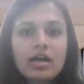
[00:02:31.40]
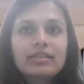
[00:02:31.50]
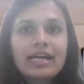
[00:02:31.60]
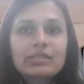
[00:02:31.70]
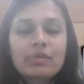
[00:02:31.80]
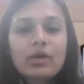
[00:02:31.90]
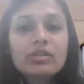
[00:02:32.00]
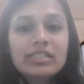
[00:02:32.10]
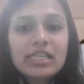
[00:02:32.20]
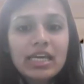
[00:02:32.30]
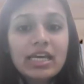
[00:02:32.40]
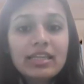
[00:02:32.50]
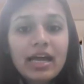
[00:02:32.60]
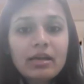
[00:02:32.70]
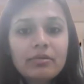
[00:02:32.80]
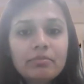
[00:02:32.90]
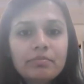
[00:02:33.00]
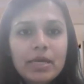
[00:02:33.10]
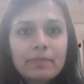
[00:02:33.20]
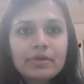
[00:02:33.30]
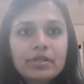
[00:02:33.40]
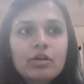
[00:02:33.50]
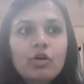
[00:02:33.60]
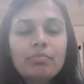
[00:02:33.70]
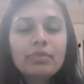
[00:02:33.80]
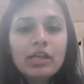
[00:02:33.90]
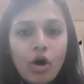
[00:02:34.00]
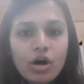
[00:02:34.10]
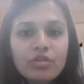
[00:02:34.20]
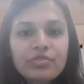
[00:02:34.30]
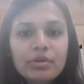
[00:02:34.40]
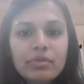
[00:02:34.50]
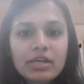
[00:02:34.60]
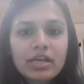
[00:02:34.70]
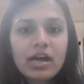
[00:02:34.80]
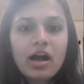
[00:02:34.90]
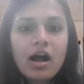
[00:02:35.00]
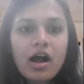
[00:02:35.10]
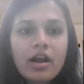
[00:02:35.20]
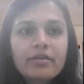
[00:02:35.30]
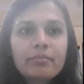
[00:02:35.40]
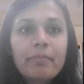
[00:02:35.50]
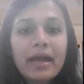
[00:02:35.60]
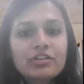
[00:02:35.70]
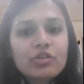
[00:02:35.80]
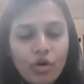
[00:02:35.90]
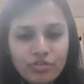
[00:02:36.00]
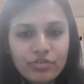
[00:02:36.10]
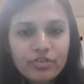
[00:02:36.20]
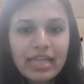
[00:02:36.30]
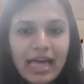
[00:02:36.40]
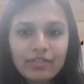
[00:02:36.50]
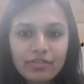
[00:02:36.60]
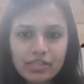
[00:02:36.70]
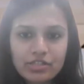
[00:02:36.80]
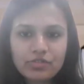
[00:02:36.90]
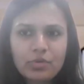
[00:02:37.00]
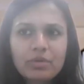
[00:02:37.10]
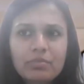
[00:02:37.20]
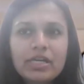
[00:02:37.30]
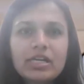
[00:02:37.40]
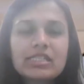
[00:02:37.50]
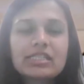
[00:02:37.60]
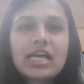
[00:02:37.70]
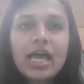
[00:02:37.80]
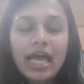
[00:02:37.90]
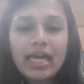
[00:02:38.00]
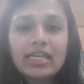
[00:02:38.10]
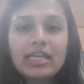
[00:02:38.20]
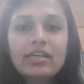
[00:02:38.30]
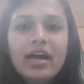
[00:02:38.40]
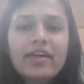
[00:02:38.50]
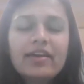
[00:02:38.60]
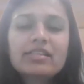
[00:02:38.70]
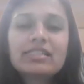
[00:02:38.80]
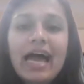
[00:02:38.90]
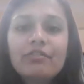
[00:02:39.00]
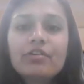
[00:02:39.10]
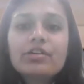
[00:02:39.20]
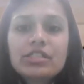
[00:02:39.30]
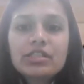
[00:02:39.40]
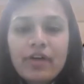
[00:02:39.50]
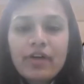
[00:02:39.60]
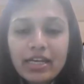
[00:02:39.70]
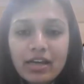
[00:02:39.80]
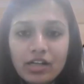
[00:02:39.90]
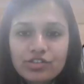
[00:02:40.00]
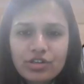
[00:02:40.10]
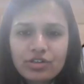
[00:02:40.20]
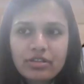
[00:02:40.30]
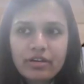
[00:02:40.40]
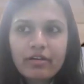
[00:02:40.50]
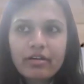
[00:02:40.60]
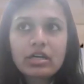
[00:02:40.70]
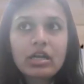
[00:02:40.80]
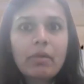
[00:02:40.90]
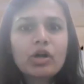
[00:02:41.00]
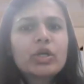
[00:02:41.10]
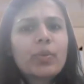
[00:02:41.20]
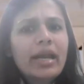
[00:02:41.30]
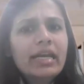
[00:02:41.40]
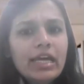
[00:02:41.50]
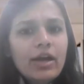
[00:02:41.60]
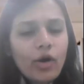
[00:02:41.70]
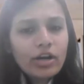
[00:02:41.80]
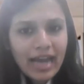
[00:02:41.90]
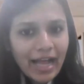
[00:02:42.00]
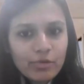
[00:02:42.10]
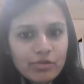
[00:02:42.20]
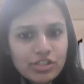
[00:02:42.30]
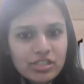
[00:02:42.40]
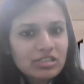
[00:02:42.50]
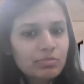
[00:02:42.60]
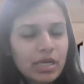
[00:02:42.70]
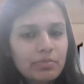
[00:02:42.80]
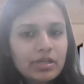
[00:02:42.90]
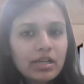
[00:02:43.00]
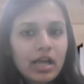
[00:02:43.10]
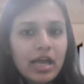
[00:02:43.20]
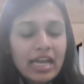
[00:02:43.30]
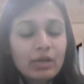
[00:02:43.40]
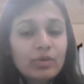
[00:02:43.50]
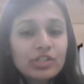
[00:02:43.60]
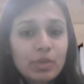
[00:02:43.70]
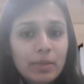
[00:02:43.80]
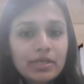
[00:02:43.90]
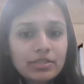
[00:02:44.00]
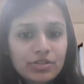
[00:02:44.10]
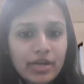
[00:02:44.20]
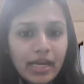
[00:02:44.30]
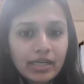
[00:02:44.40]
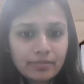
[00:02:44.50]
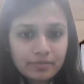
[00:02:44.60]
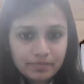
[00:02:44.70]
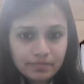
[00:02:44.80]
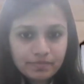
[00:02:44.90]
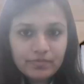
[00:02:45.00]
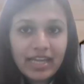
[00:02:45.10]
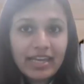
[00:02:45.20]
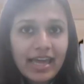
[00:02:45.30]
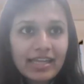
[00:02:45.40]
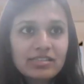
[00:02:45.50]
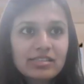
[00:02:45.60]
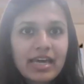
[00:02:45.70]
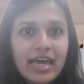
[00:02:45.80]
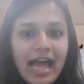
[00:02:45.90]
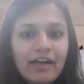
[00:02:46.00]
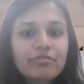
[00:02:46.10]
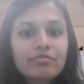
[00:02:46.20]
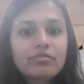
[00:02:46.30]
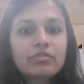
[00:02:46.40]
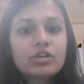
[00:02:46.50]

That's why you will see that people who belong from India are better off than the rest of the world because in India there is diversified culture. There are about 20 odd languages in which people interact, and hence they have